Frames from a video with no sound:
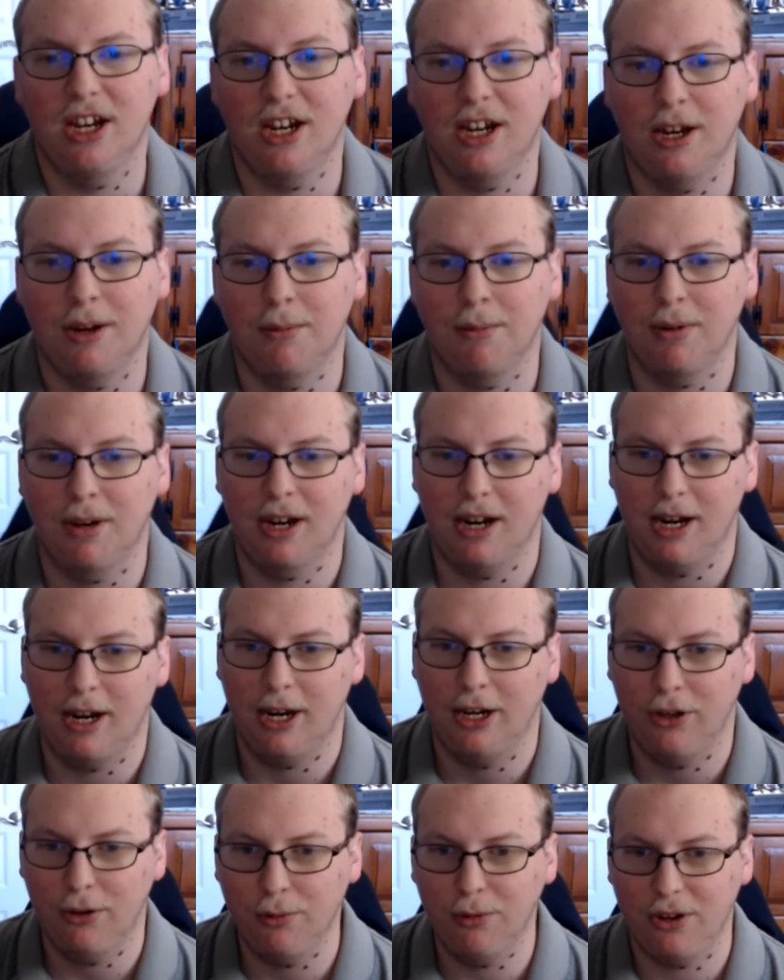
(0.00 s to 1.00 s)

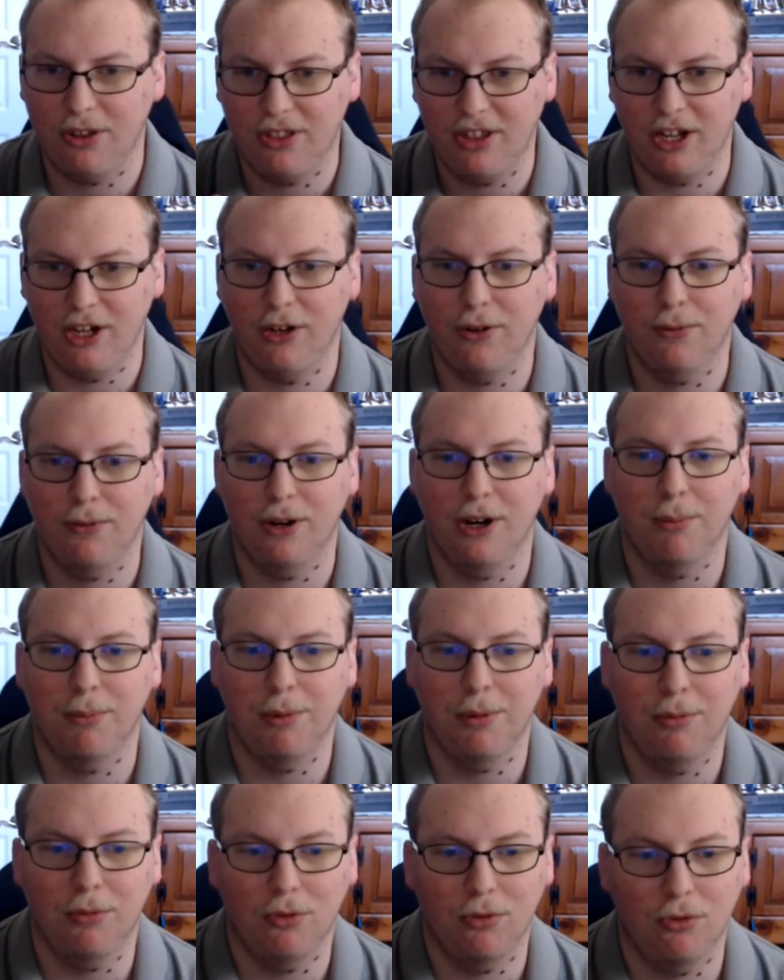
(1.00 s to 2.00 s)
I do want to thank you for
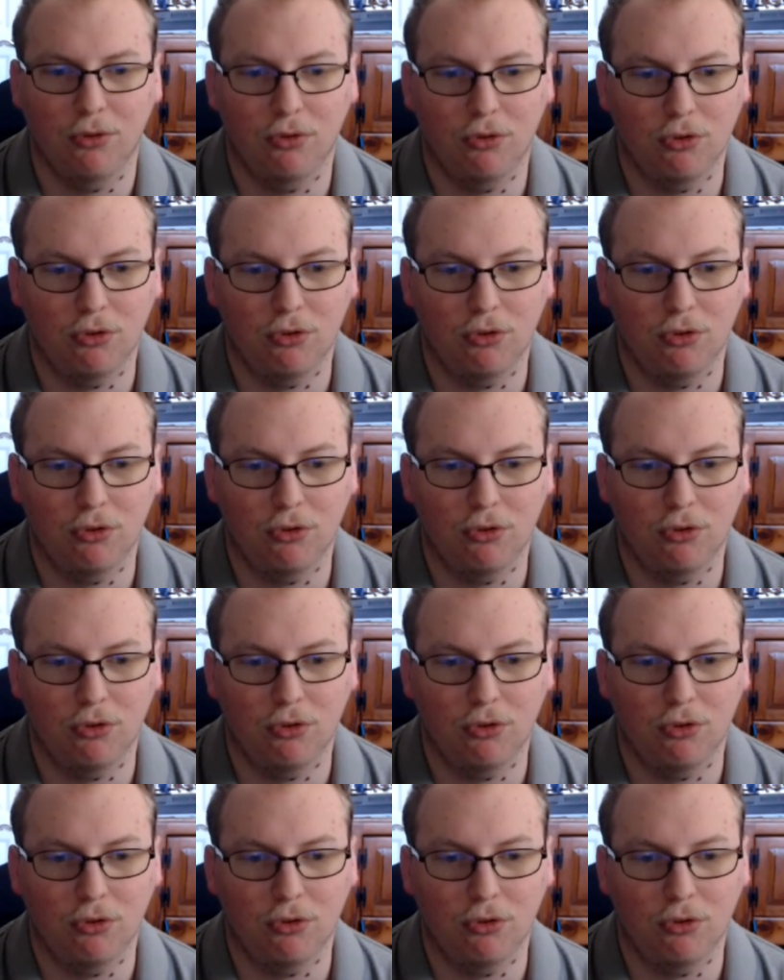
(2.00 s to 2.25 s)
helping